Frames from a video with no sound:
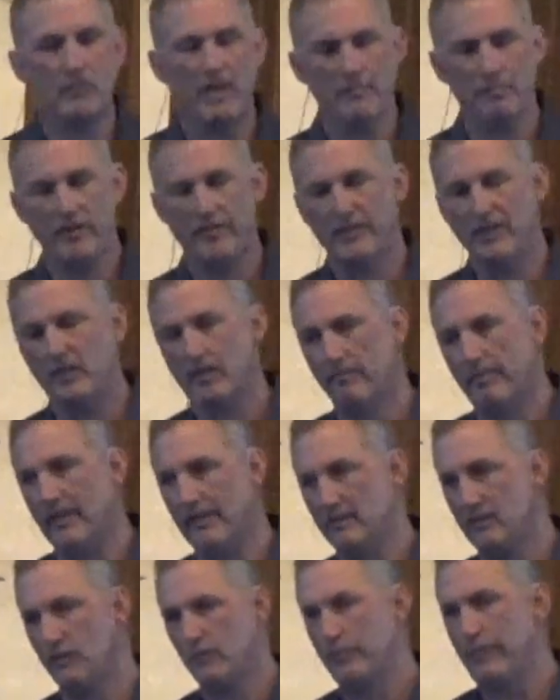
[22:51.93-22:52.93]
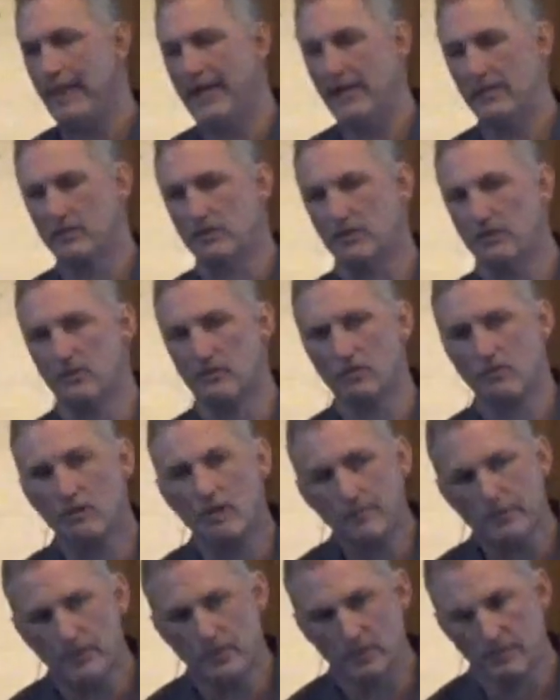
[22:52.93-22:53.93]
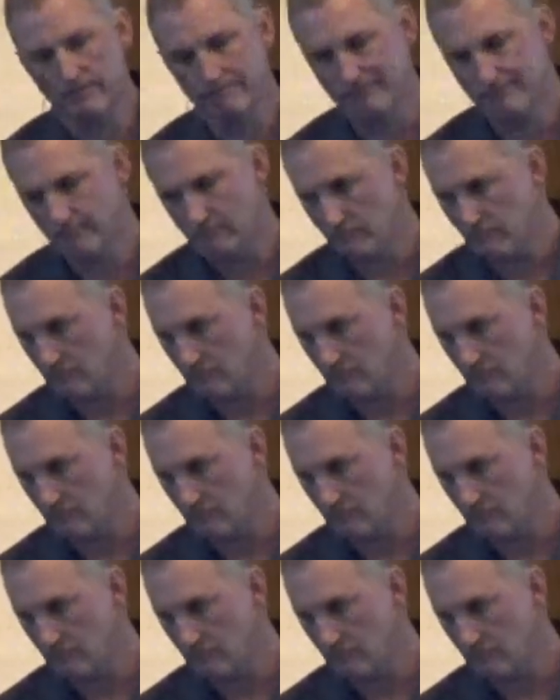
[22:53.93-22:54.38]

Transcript: It made me think about this passage of Scripture.